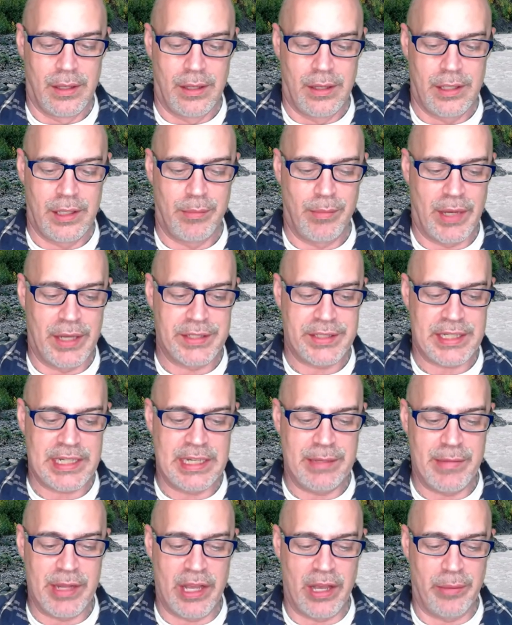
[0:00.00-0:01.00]
You must
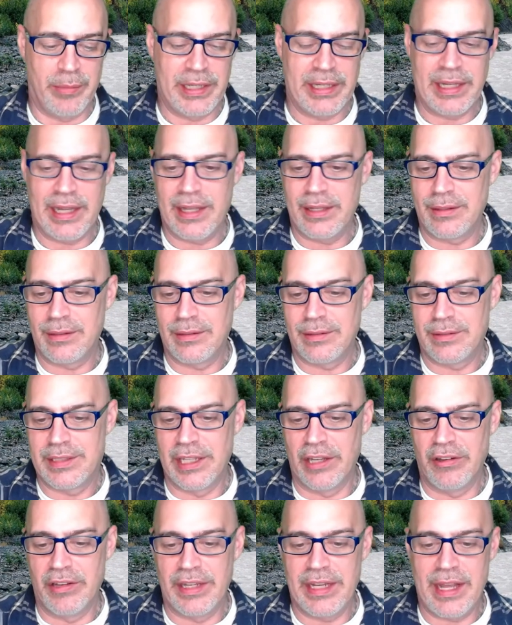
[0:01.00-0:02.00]
email me at
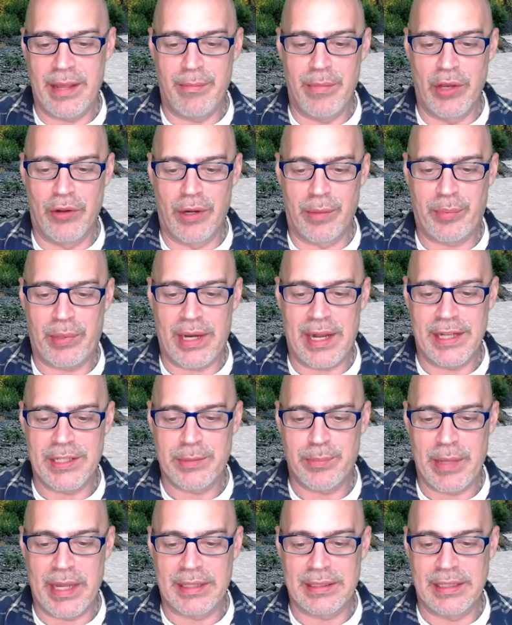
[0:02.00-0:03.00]

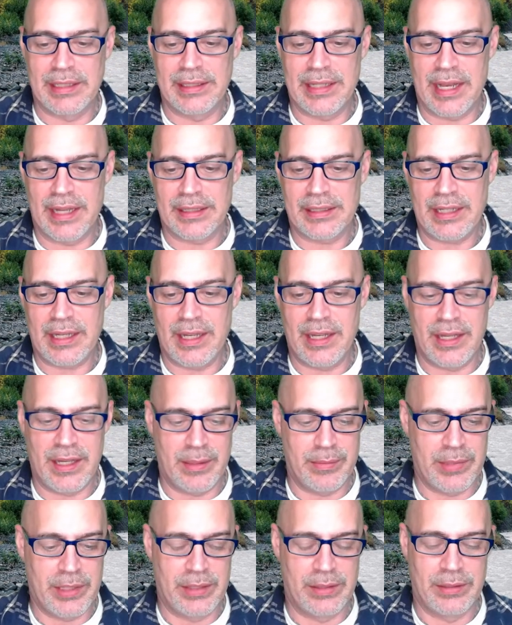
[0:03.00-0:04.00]

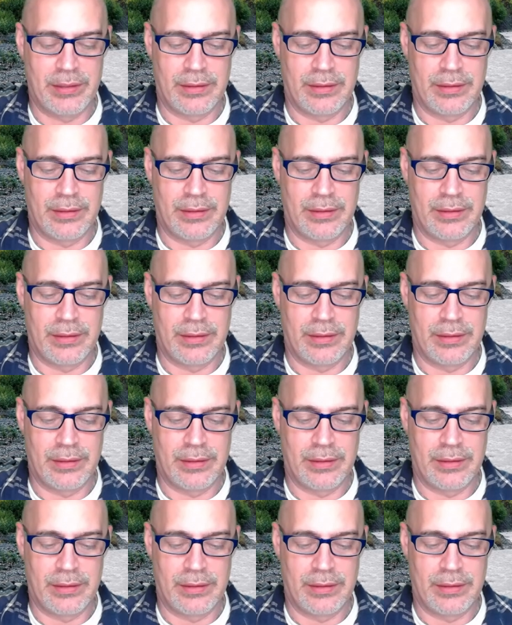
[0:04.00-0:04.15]
dylan@millerprospecting.com